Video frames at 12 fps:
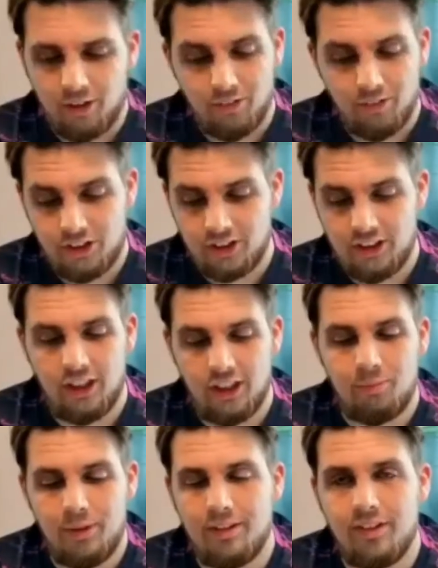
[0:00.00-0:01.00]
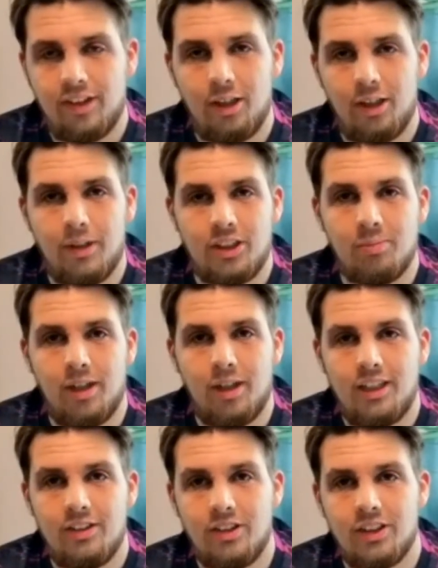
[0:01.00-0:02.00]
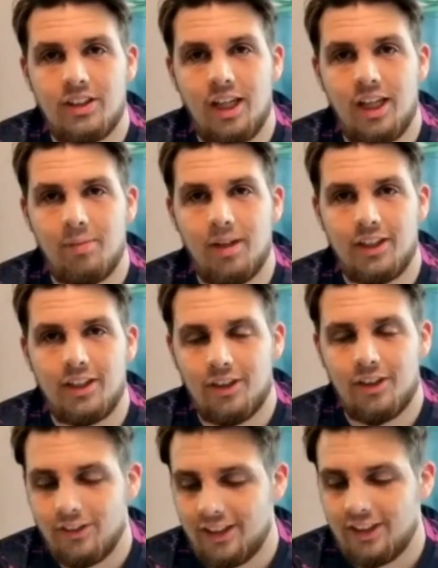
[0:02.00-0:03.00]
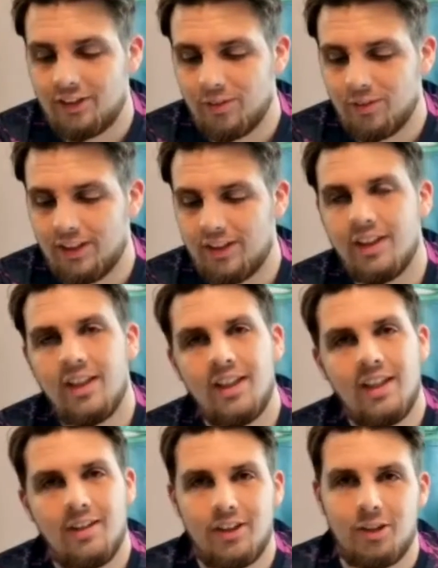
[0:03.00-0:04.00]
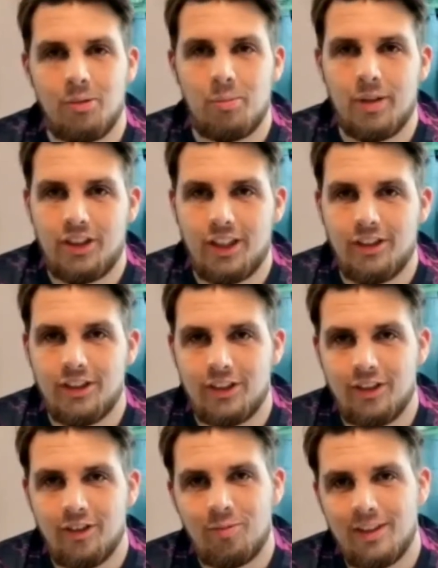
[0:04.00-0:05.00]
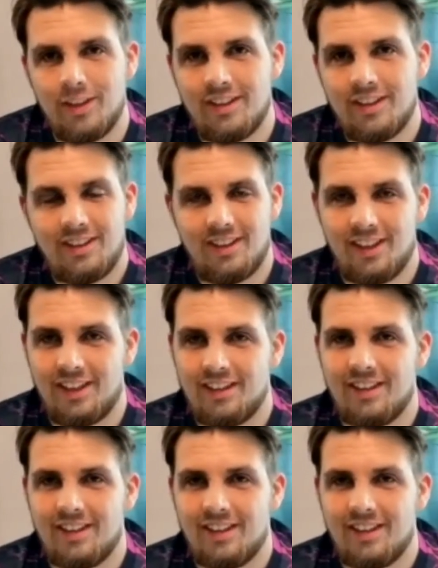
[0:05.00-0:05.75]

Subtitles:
Obviously, you have been a very busy man. You've just came back your holidays, which I'm a bit jealous of. But yeah.